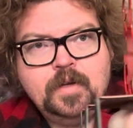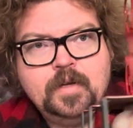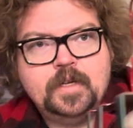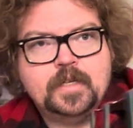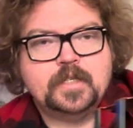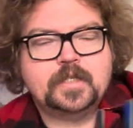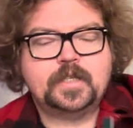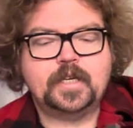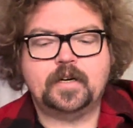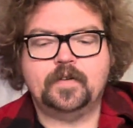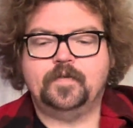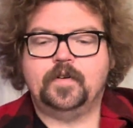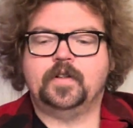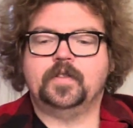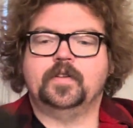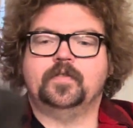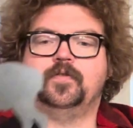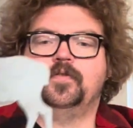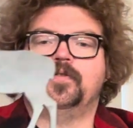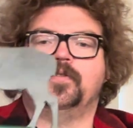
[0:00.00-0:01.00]
instead of on
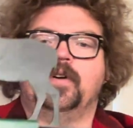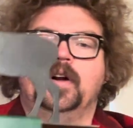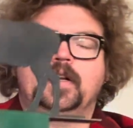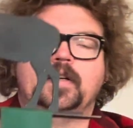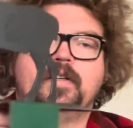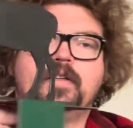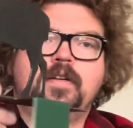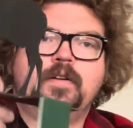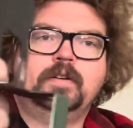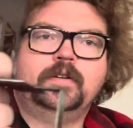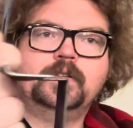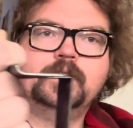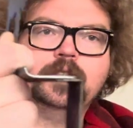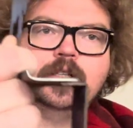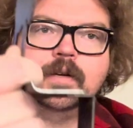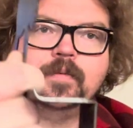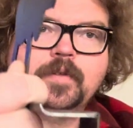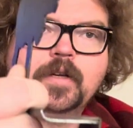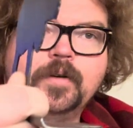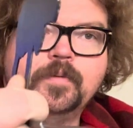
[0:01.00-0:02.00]
the front.
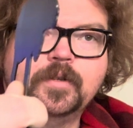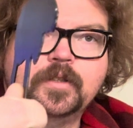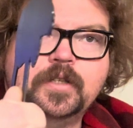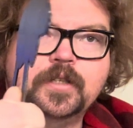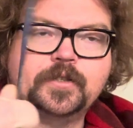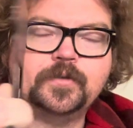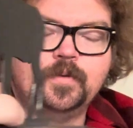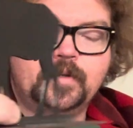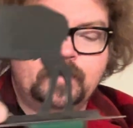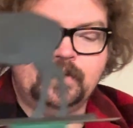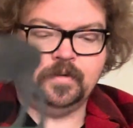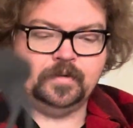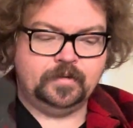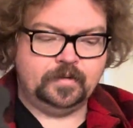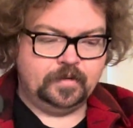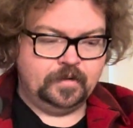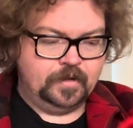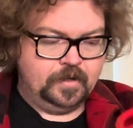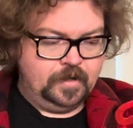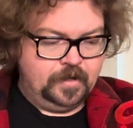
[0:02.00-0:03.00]
Same thing with this one.
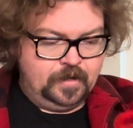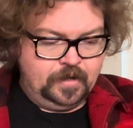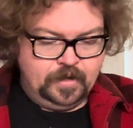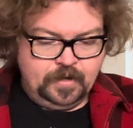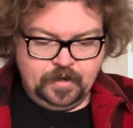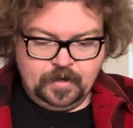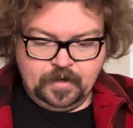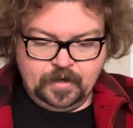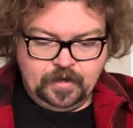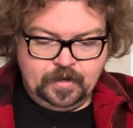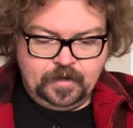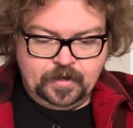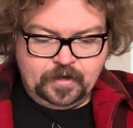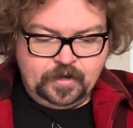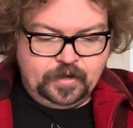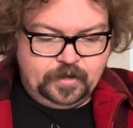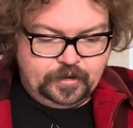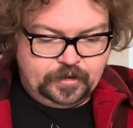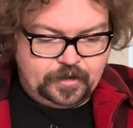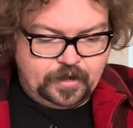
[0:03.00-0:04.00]

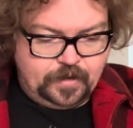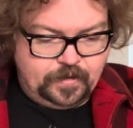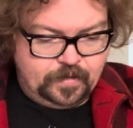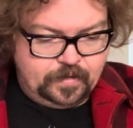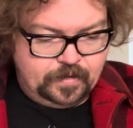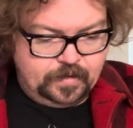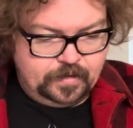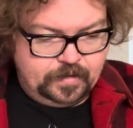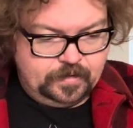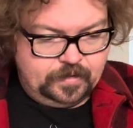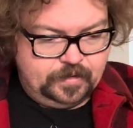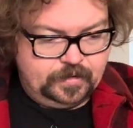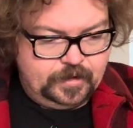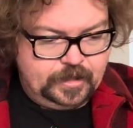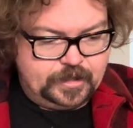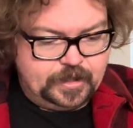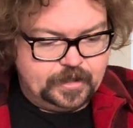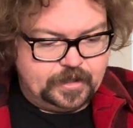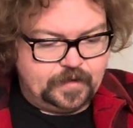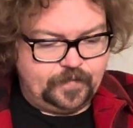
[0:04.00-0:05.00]
So
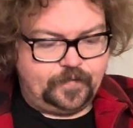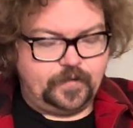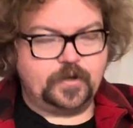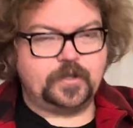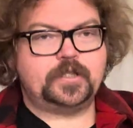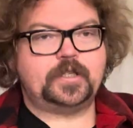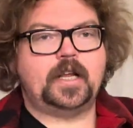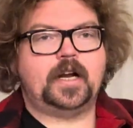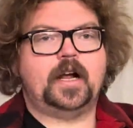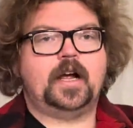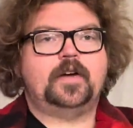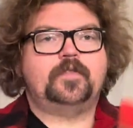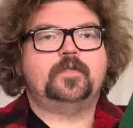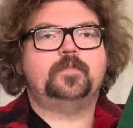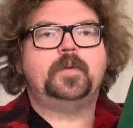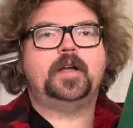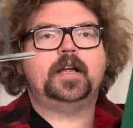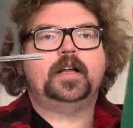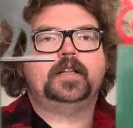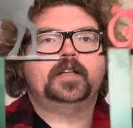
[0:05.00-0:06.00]
this is the first set I ever
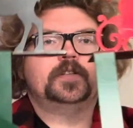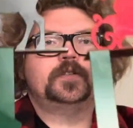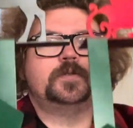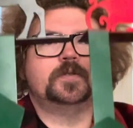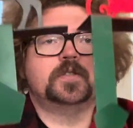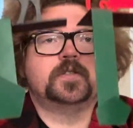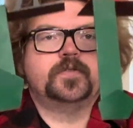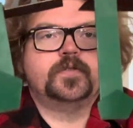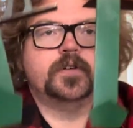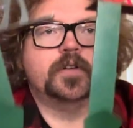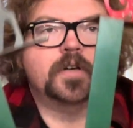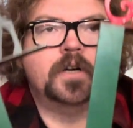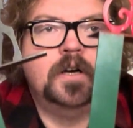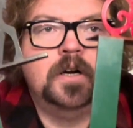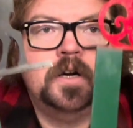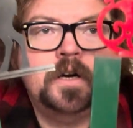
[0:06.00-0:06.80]
made. This was for